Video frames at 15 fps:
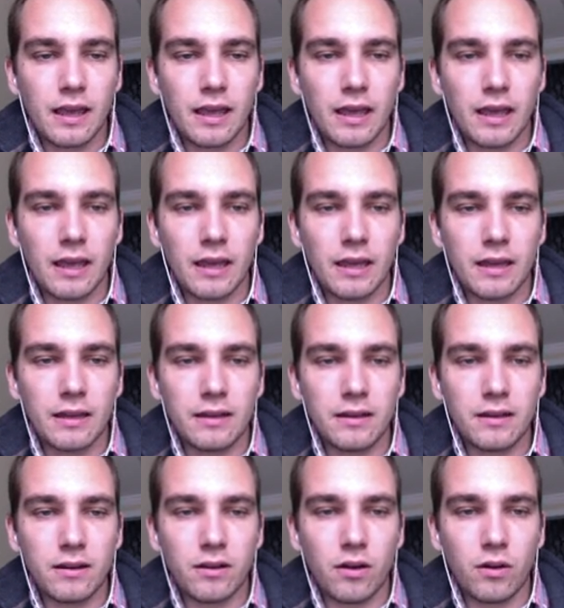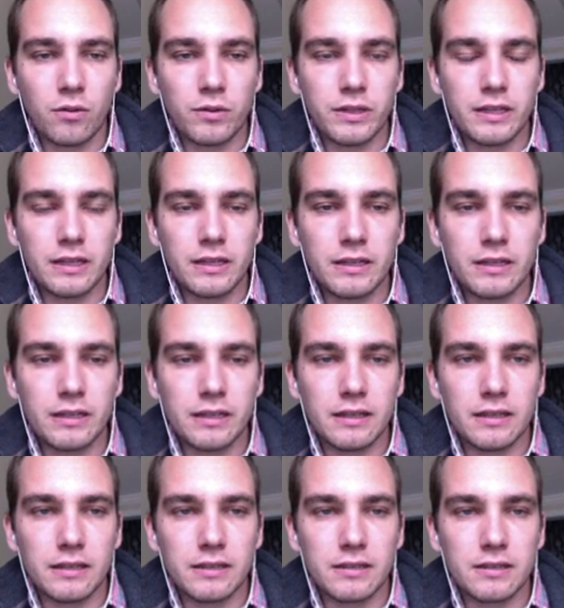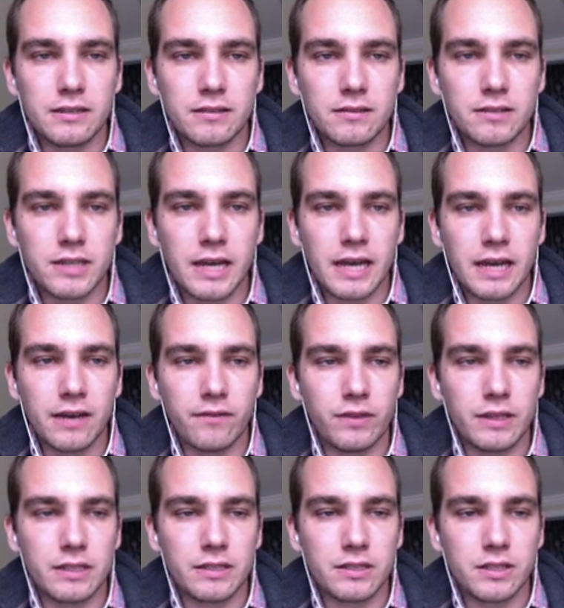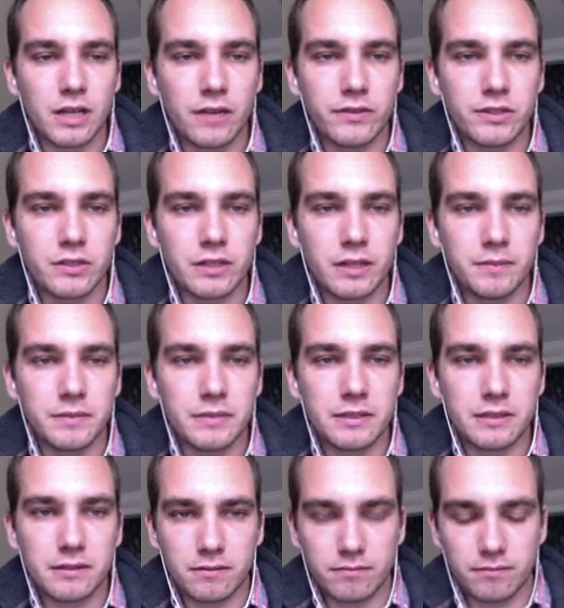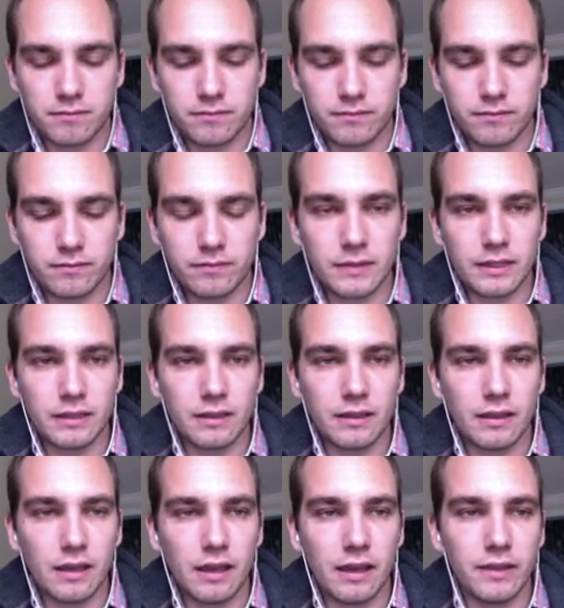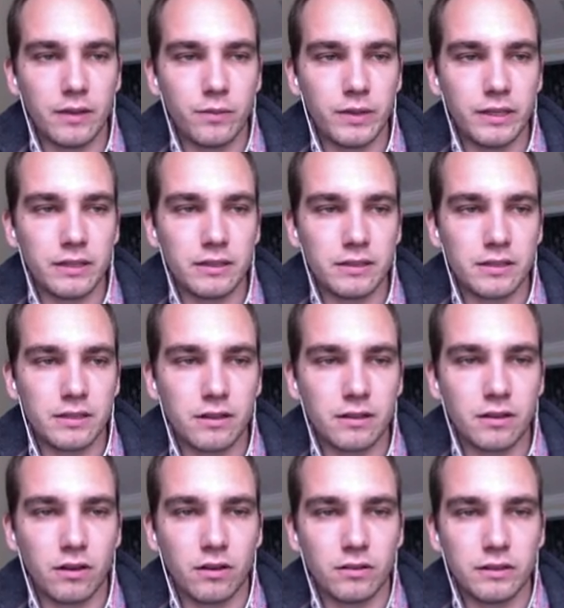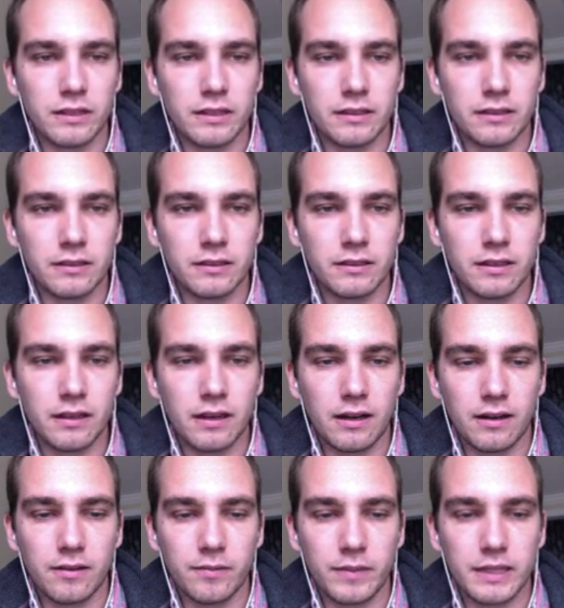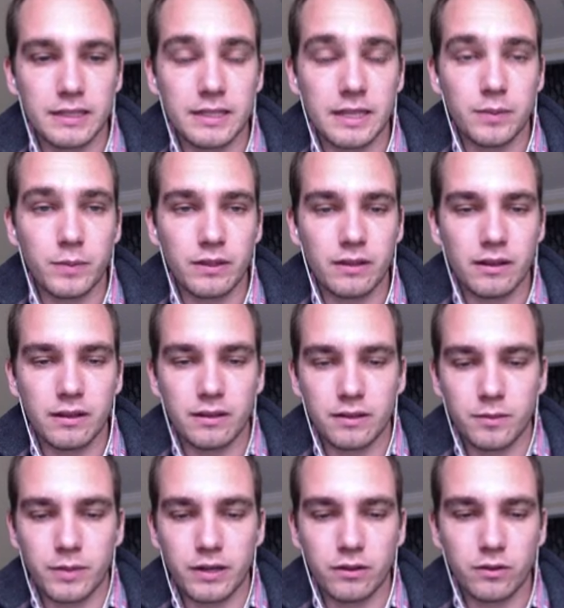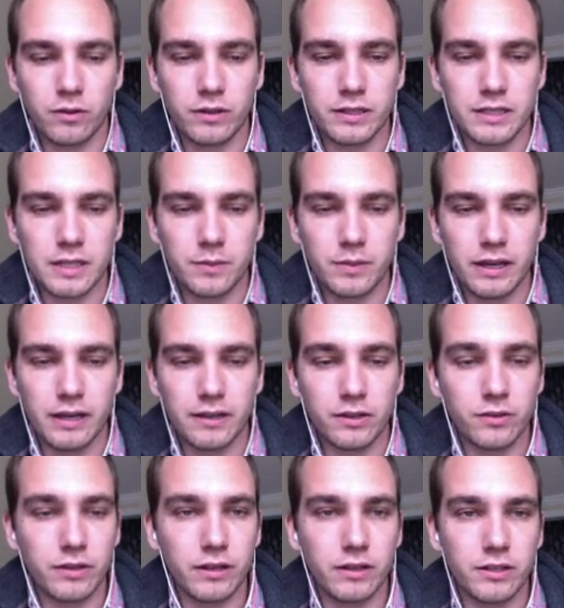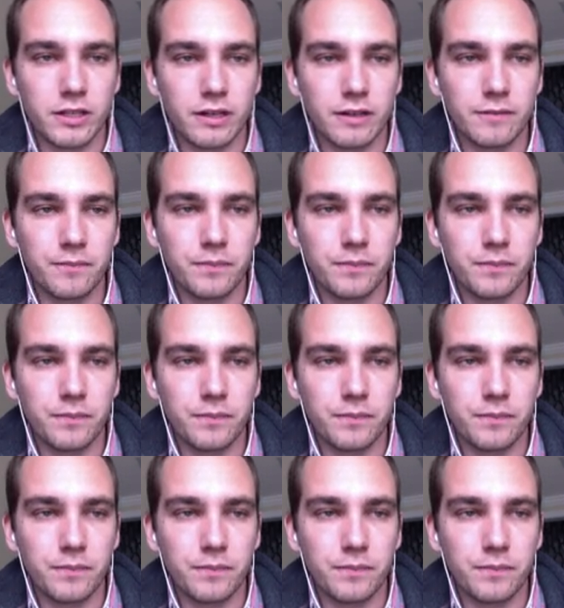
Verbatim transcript: and all we need is to have this JavaScript and then we can start calling um, its AP, uh, the parallel coordinates API to create our chart.